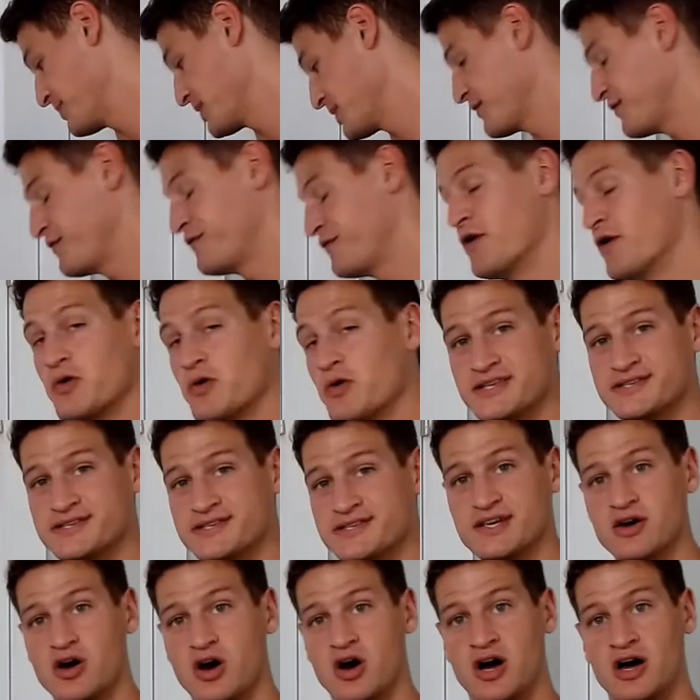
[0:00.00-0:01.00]

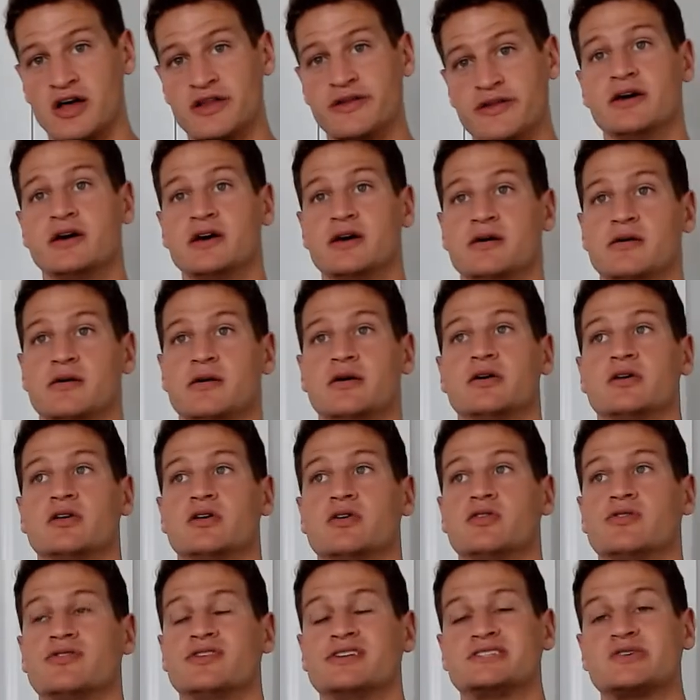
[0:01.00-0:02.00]
Focusing on
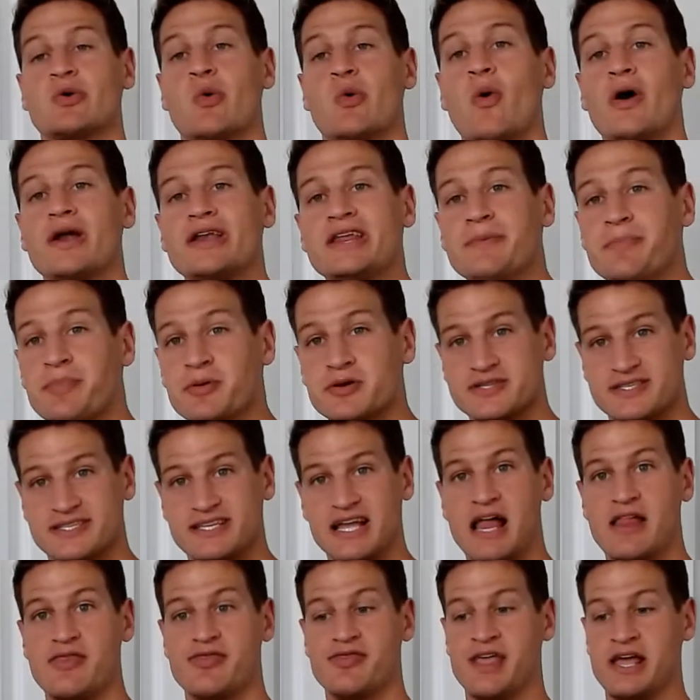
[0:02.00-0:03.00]
the
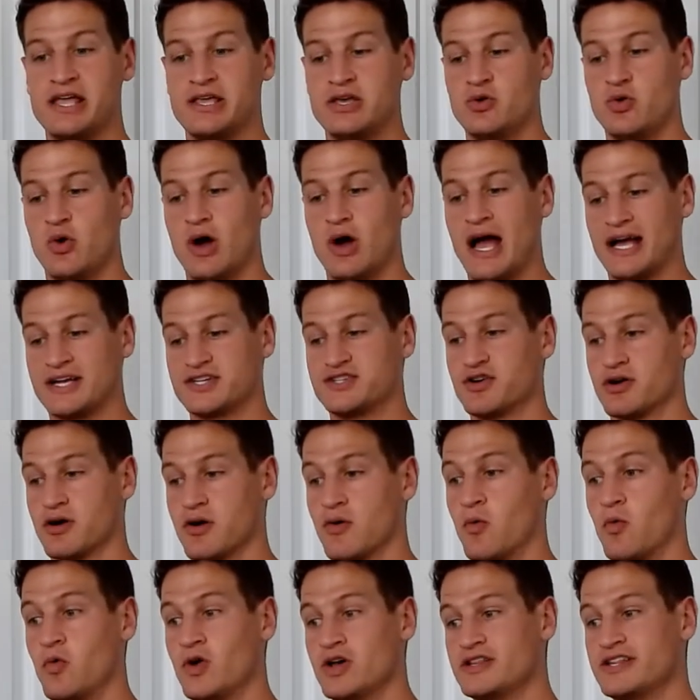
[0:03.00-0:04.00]
20% that you actually are
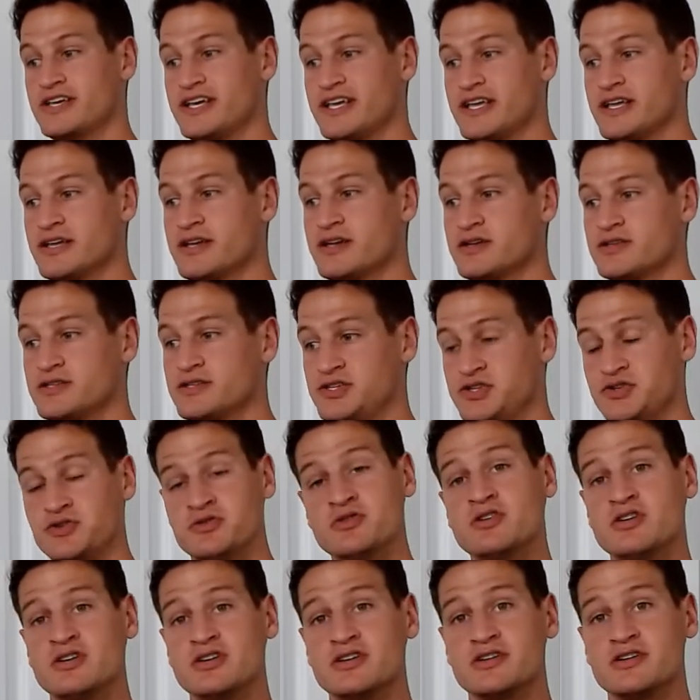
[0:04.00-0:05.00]
willing
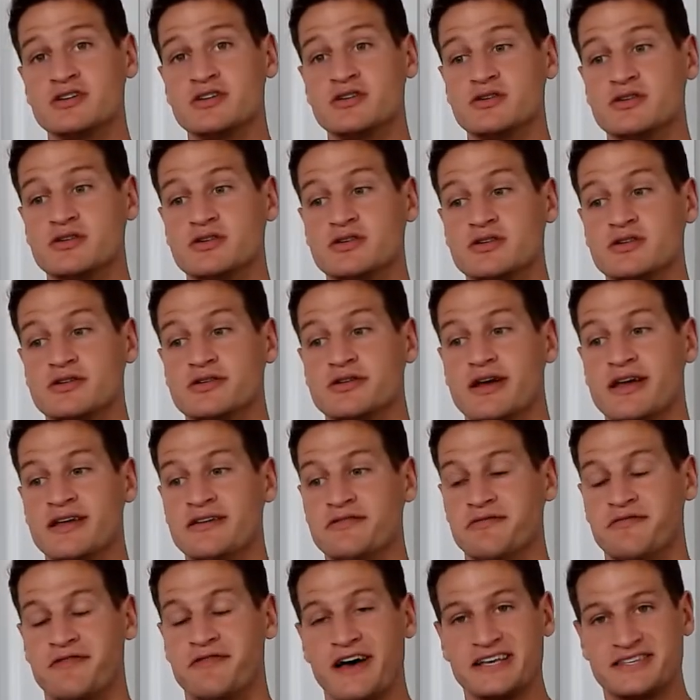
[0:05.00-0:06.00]
to
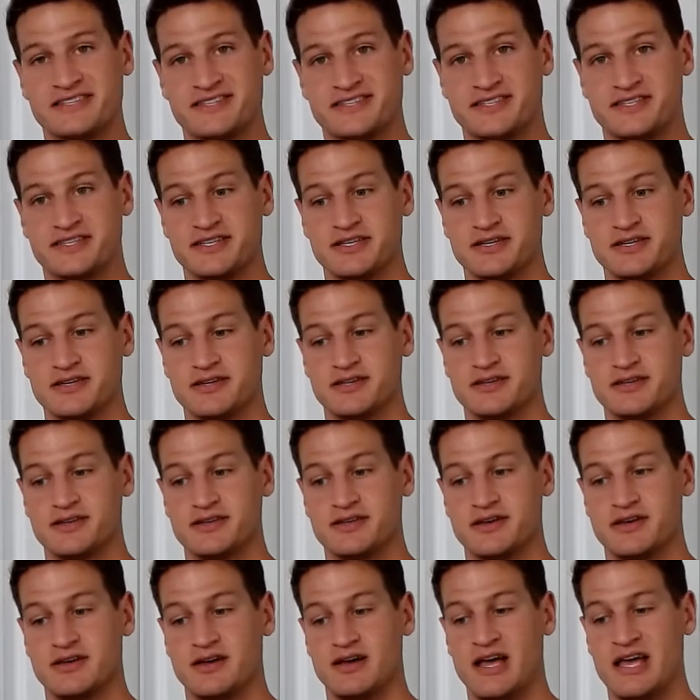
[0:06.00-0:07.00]
invest
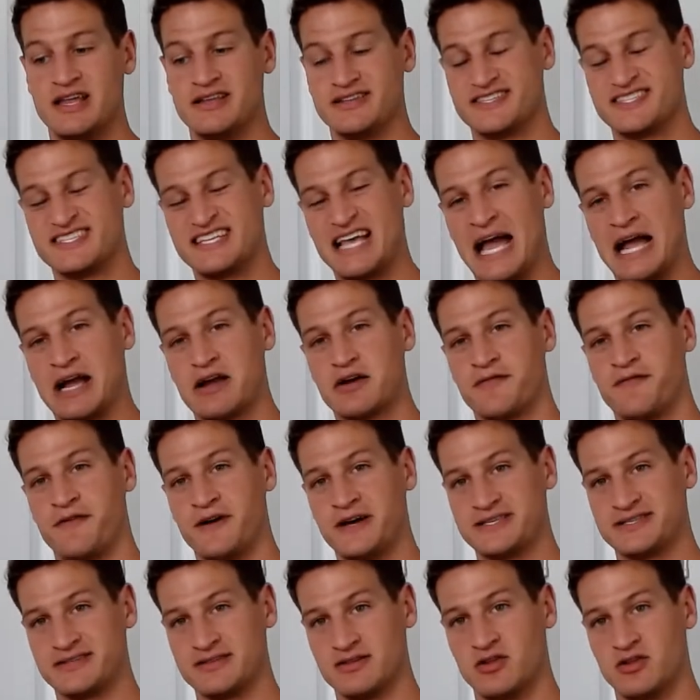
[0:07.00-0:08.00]
and
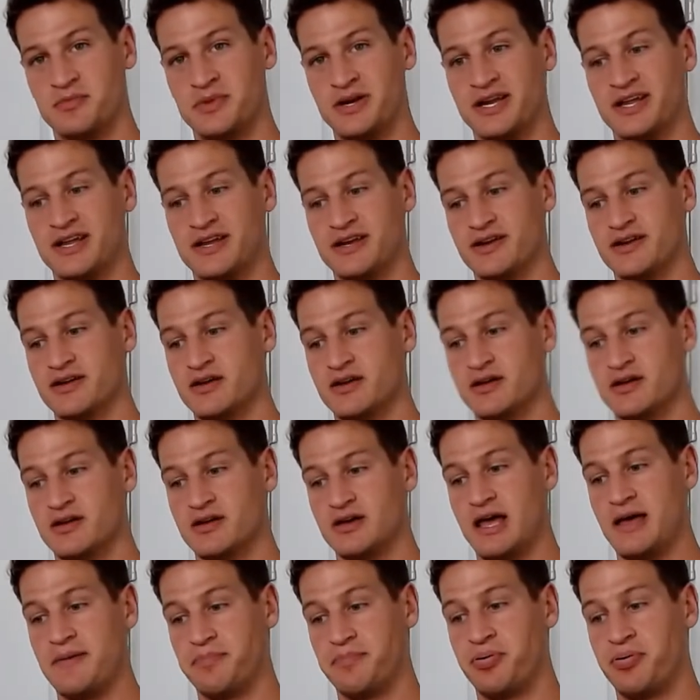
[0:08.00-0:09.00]
sacrifice a little bit in
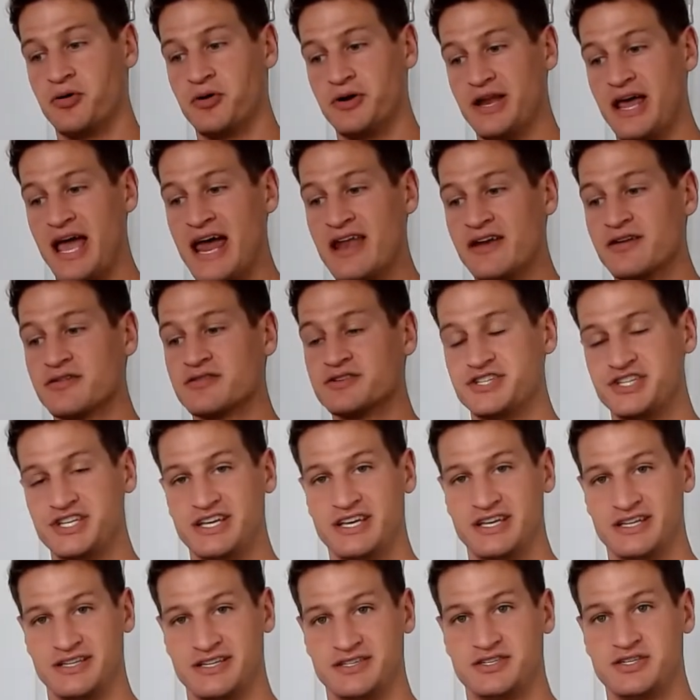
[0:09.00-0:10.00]
and put energy
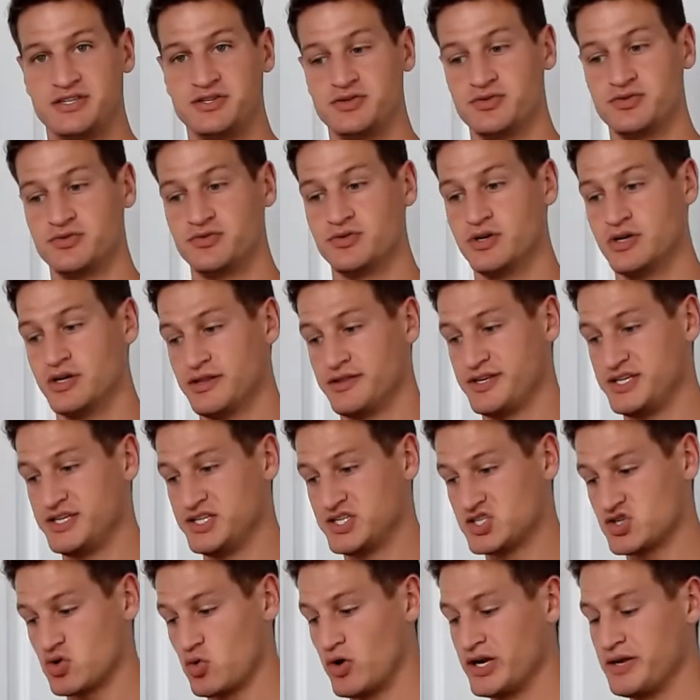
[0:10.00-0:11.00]
into,
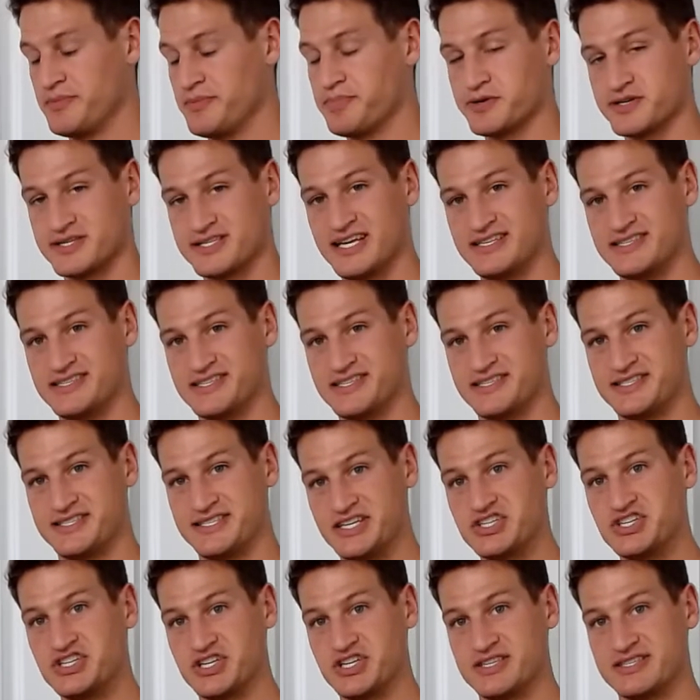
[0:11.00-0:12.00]
these 20%
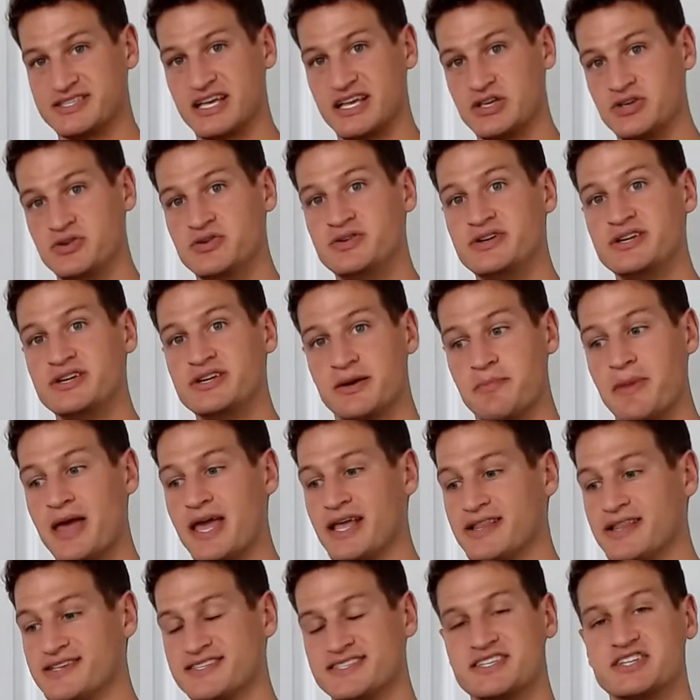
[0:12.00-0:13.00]
decisions that you need to
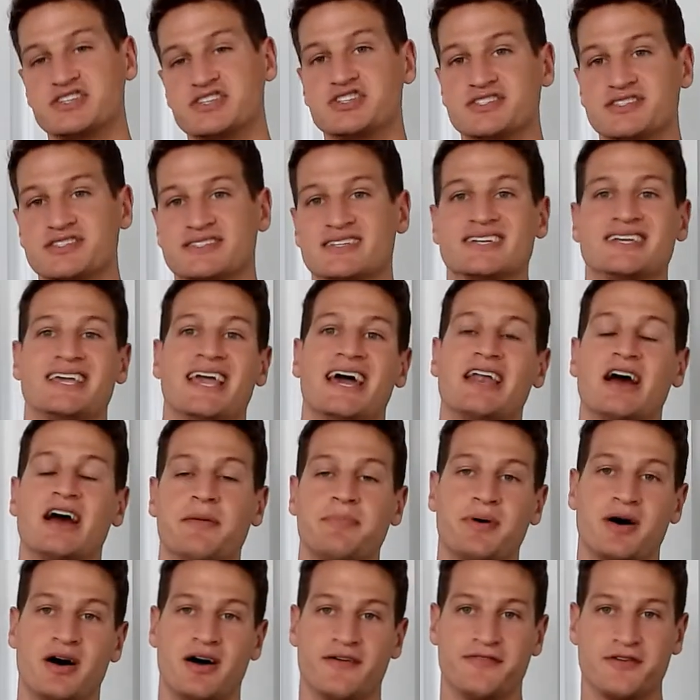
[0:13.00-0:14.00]
make, decisions to get
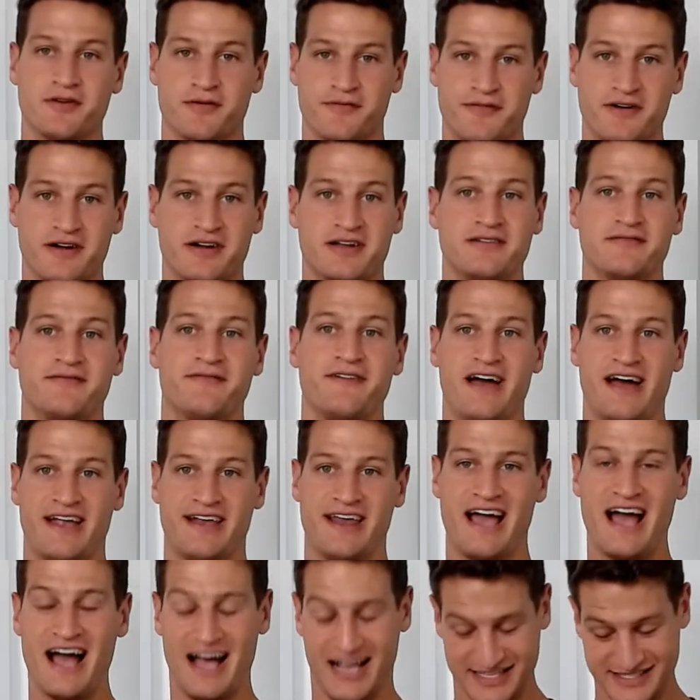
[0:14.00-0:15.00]
up off your fucking fat
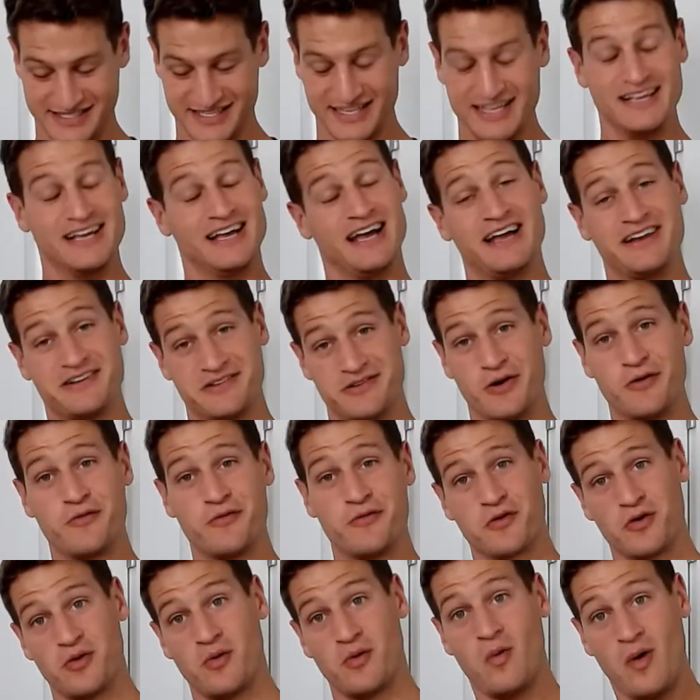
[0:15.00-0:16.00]
ass and go
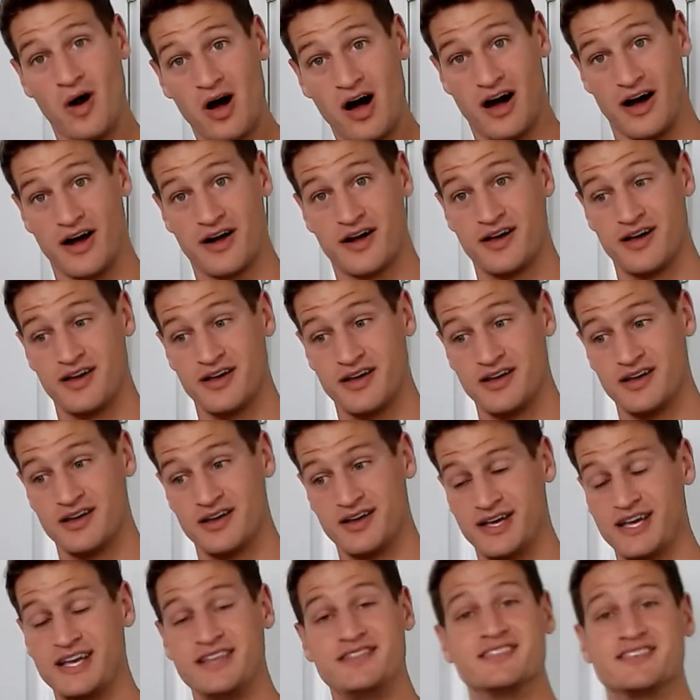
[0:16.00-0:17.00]
for a walk
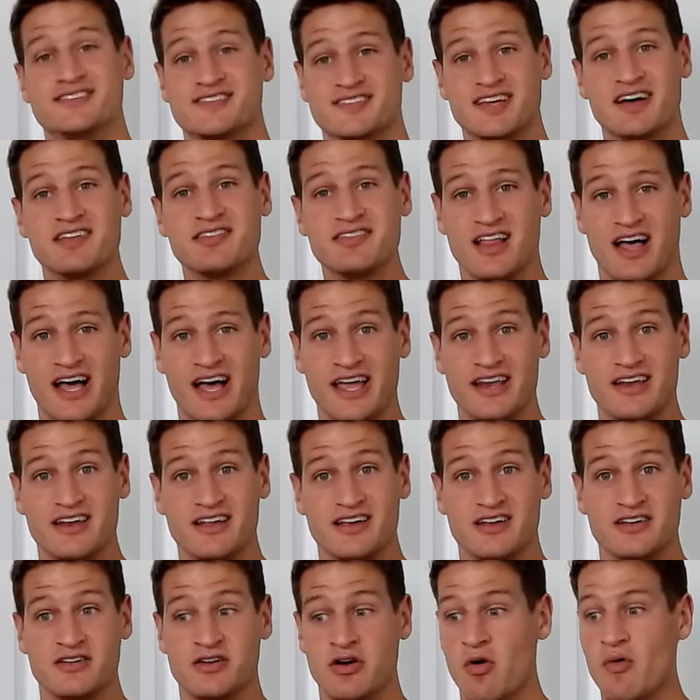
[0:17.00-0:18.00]
in the sunlight,
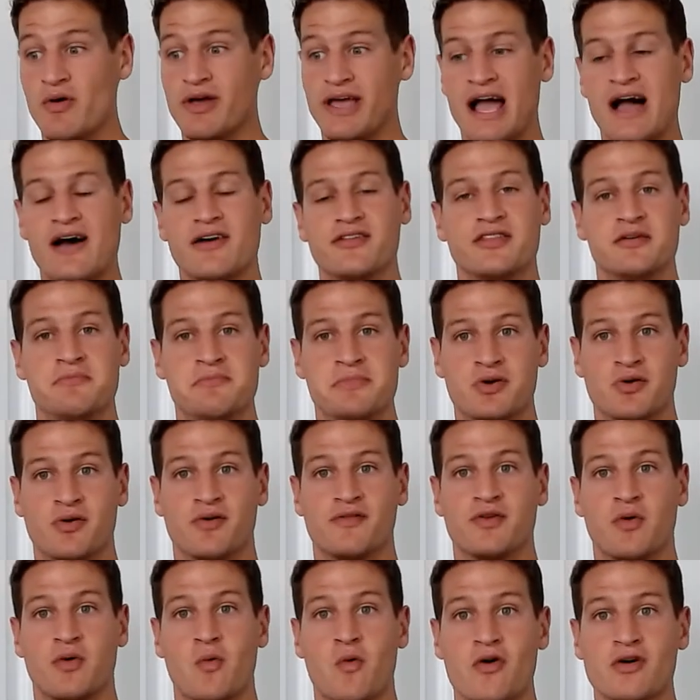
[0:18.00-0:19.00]
going out in the middle of
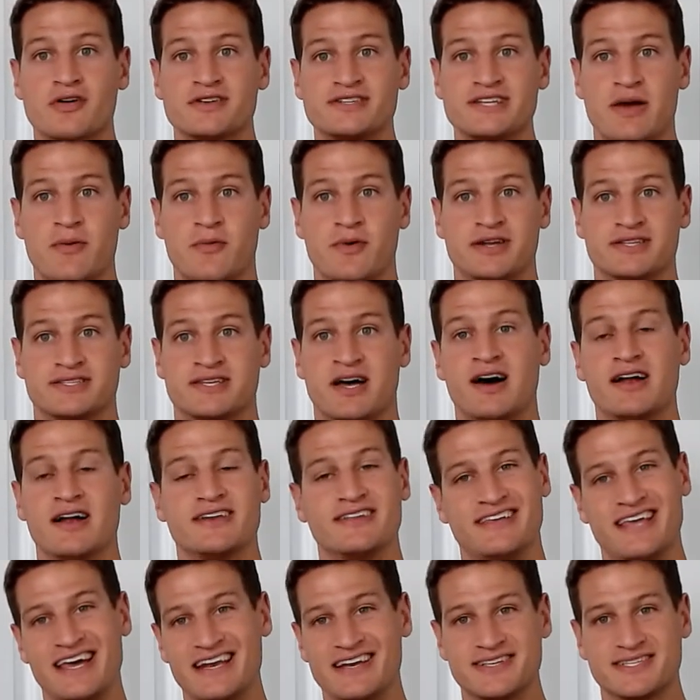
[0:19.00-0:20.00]
the workday when it's hot and
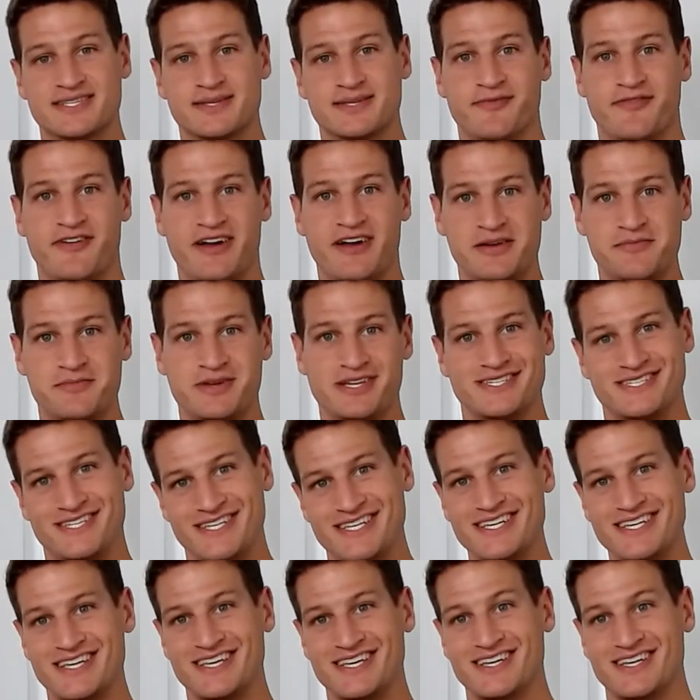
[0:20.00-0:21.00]
getting some vitamin
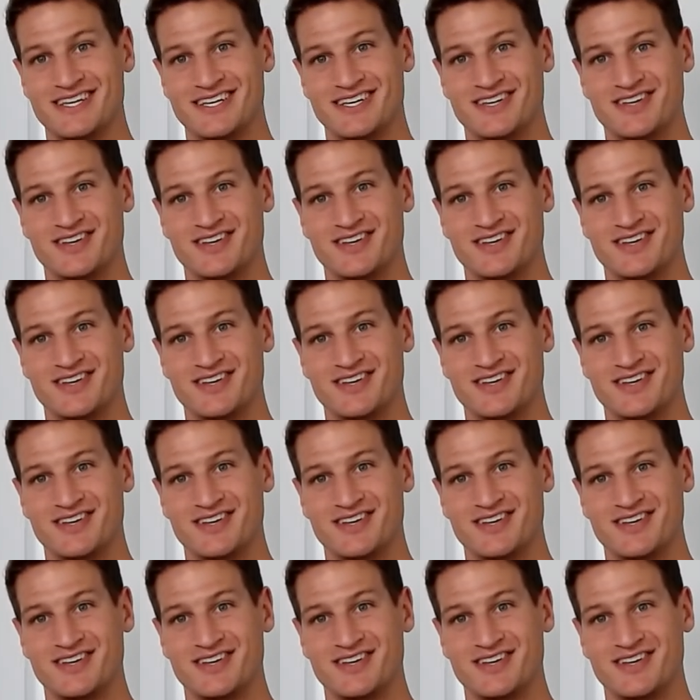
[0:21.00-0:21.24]
D.